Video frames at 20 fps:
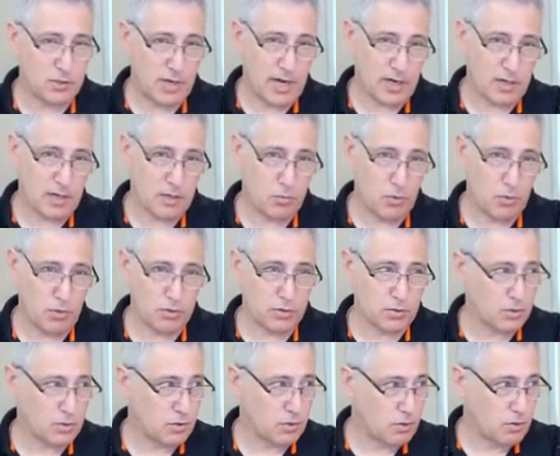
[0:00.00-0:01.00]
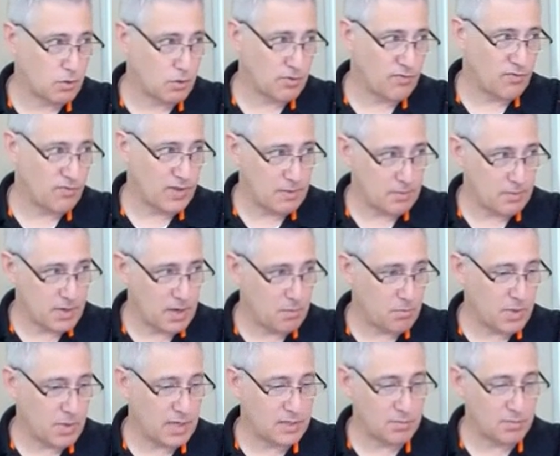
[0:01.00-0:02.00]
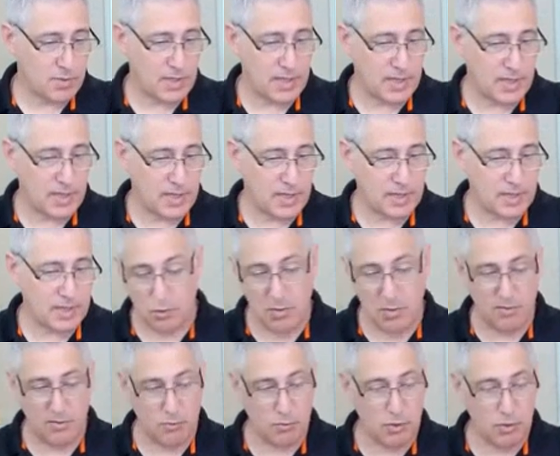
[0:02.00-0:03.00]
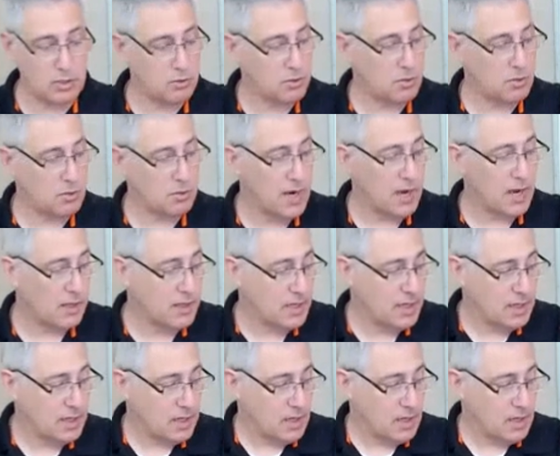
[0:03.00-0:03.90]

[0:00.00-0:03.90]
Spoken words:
your anchor bolts or flame cut base plates, or maybe even redo your pile.